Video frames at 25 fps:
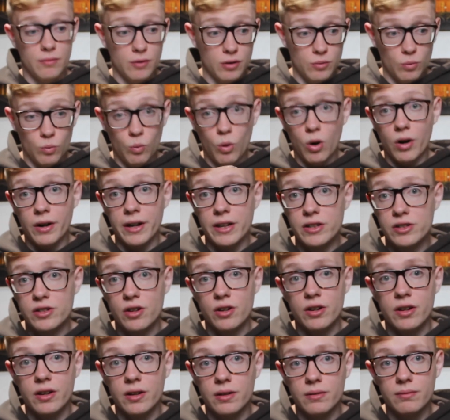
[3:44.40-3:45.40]
1, it's
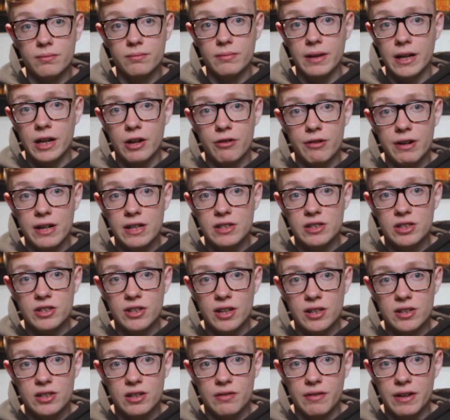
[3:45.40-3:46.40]
going to increase the
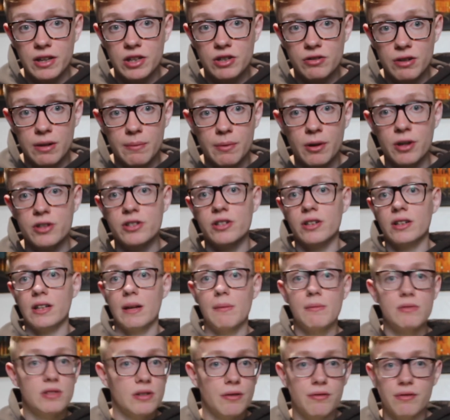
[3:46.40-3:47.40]
chance of injury because your
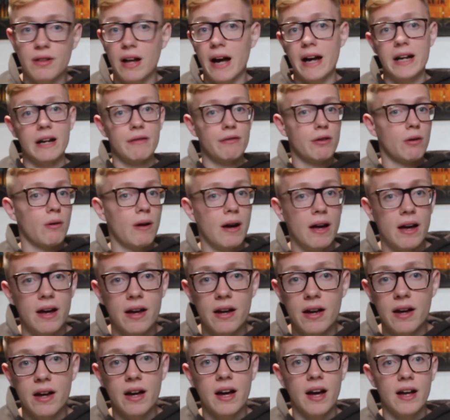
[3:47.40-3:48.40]
limbs are flying everywhere,
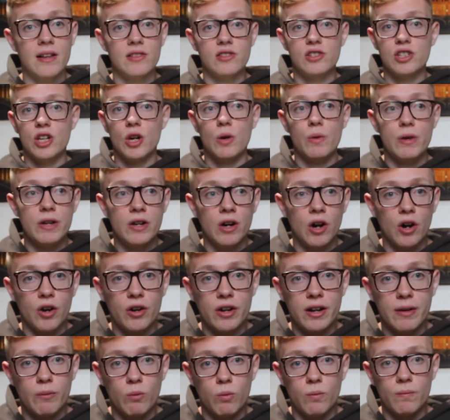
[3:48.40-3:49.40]
and 2, you're not
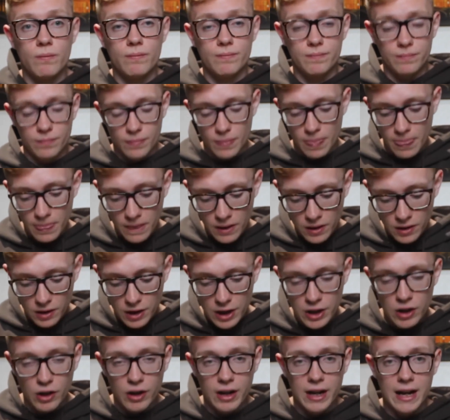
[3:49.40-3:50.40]
going
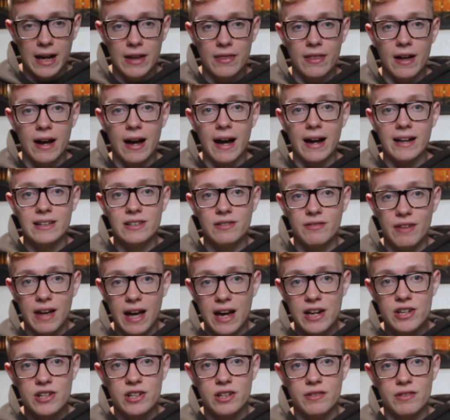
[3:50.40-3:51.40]
to get that
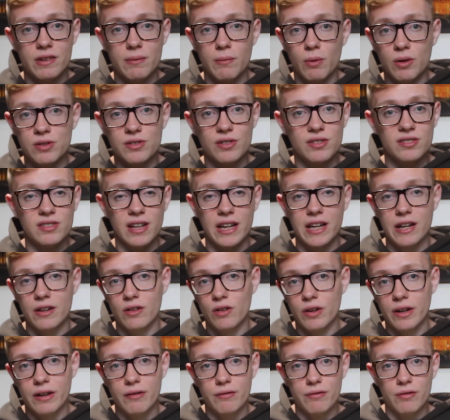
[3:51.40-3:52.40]
activation of the muscles that you're
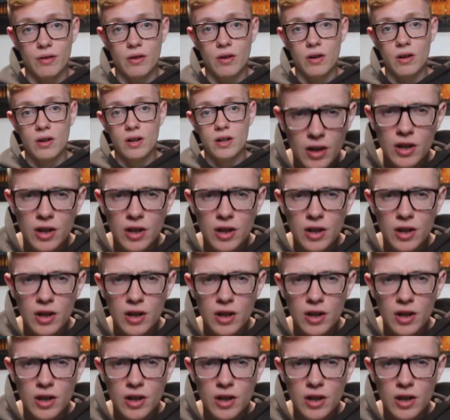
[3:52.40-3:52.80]
looking for.